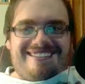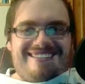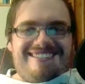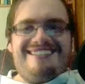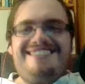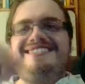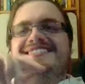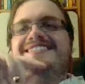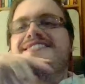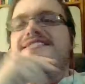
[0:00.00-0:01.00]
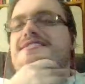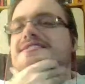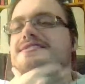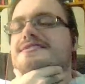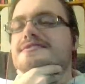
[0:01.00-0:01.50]
Oh yeah, the Truck
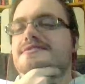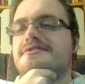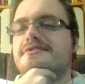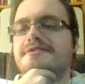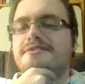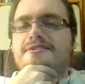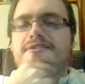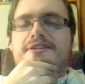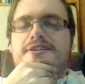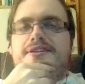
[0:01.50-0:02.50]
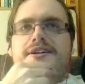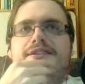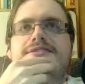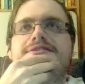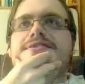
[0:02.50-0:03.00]
Series. Well, they didn't
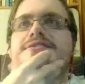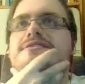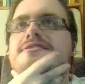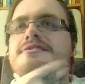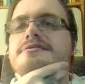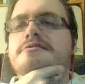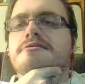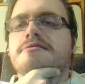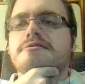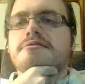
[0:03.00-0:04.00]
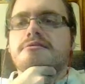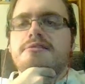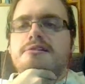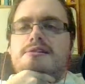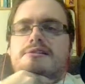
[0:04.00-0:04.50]
run there this year because of COVID,
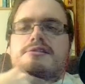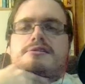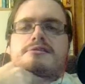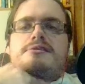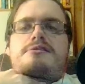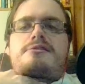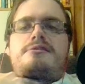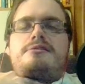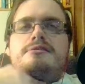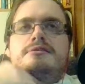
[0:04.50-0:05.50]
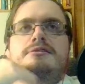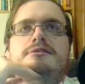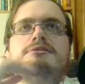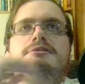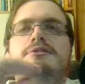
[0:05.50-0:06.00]
but they run at a road
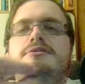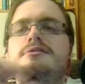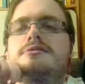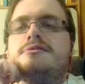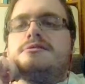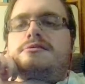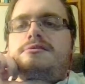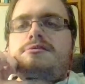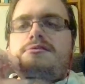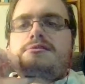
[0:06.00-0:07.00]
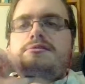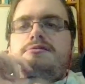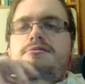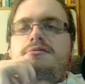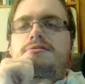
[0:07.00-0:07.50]
course, the
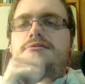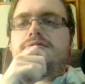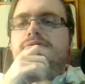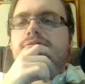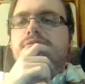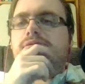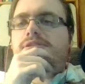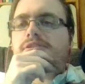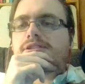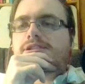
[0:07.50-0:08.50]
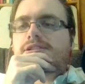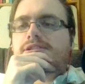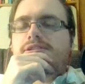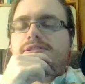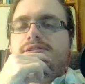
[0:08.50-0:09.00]
Canadian Tire Mosport
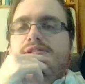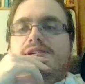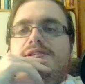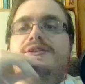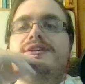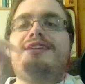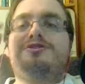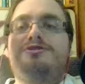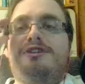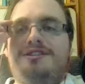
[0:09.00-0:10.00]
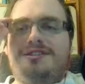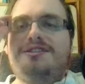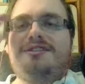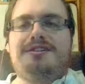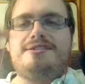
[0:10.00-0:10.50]
track, and Oh yeah, the Truck
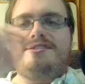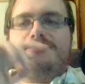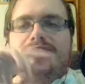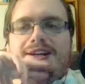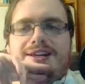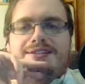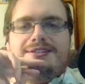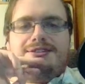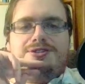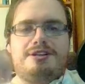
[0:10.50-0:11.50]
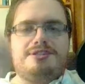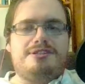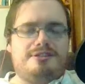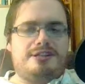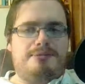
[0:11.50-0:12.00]
Series. Right. The Truck
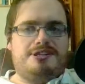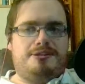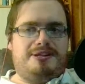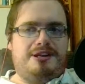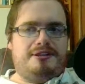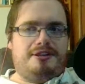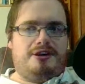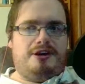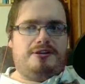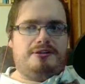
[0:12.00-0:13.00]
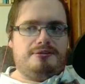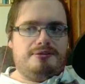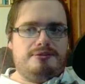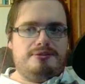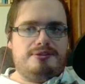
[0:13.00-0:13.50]
Series comes here, but not the Car
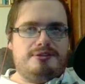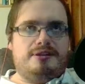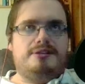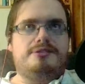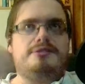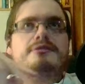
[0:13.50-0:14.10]
Series.